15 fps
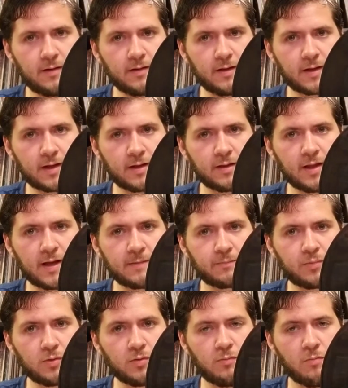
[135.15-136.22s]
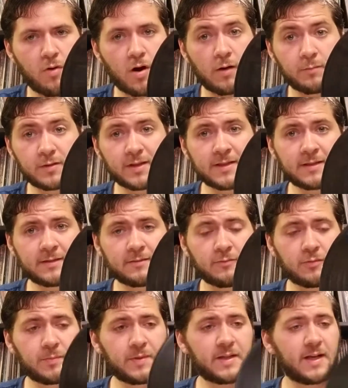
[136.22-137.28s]
like a light blue marbling
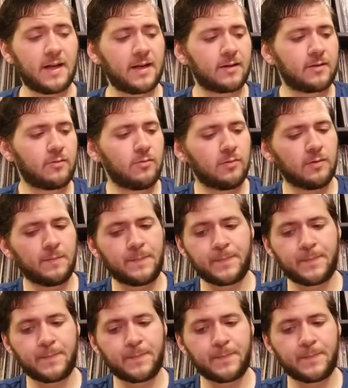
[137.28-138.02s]
would be kind of cool.